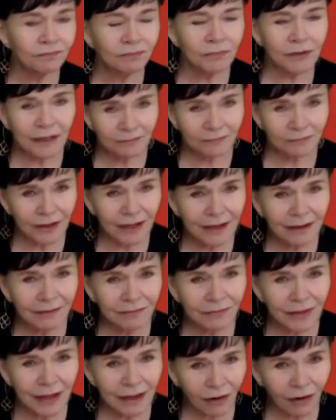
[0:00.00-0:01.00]
They, they,
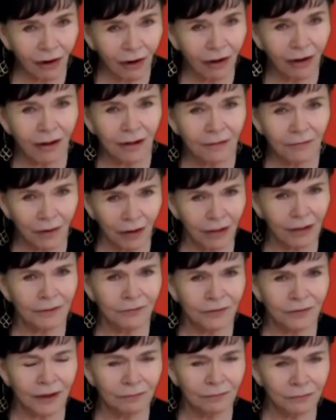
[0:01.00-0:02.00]
they all, all
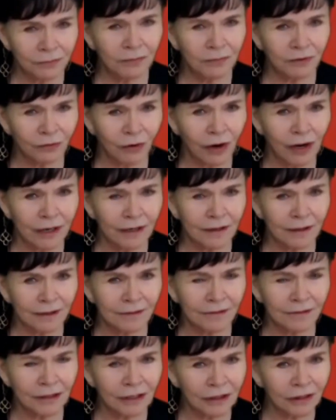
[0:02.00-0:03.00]
of them, Veronica
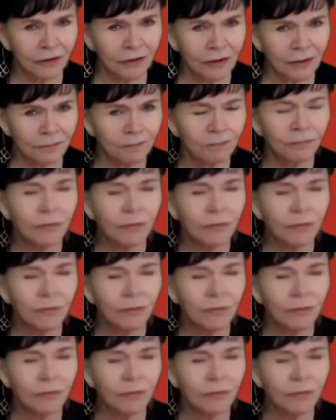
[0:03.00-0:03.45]
included,